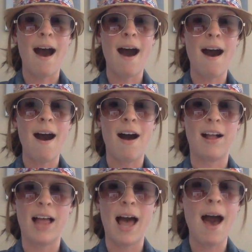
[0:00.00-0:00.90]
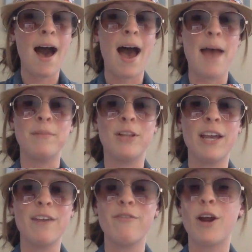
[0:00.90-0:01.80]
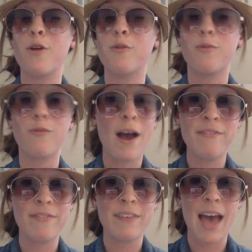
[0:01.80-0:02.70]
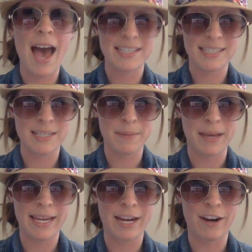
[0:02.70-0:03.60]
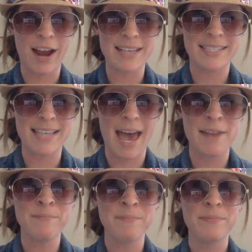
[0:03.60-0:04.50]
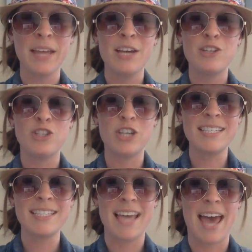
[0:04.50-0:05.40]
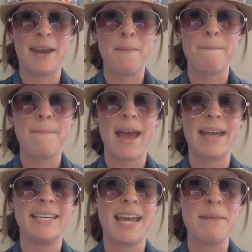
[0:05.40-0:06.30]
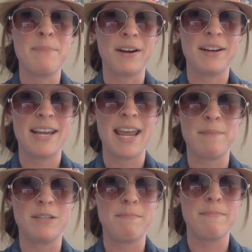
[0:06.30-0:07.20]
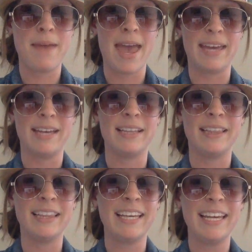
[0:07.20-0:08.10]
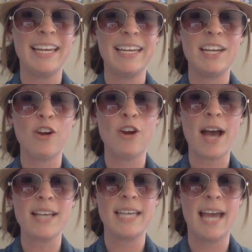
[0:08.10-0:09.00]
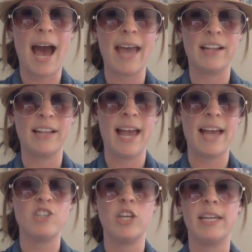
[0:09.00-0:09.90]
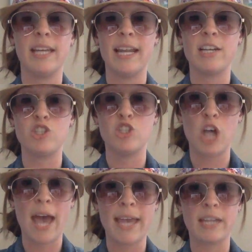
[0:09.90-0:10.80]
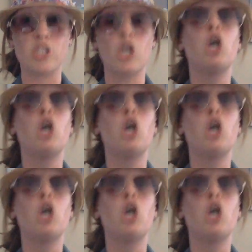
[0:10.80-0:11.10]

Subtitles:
Oh, I'm looking for a rough estimate here, I said. Just then, my neighbor named May leaned across the aisle, and she did a giant